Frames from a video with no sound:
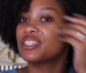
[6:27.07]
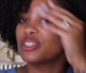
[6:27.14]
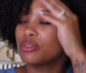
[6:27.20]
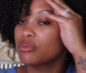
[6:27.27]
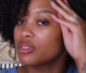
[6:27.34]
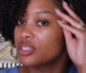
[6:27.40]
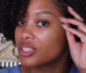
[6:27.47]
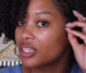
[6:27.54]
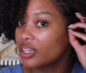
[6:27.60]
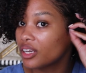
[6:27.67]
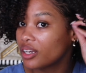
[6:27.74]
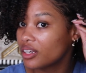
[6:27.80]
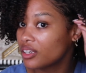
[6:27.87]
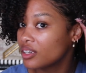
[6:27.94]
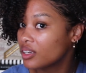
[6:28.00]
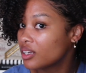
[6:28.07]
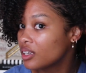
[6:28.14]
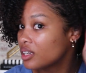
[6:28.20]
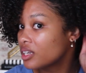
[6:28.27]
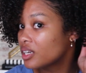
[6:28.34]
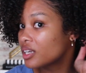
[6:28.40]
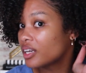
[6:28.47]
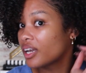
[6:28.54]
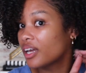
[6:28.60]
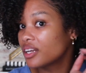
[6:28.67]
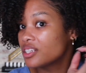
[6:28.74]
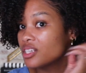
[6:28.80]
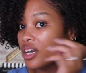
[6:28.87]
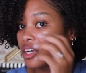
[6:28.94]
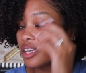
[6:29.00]
so I'm just gonna kind
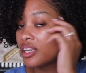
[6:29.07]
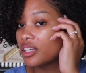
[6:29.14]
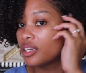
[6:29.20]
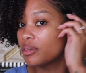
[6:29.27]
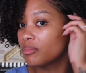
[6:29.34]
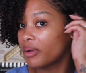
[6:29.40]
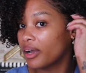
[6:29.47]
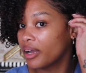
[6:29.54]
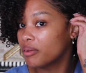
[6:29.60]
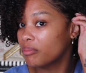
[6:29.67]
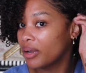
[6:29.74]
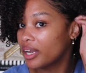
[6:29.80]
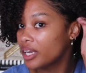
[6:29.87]
of tuck it behind my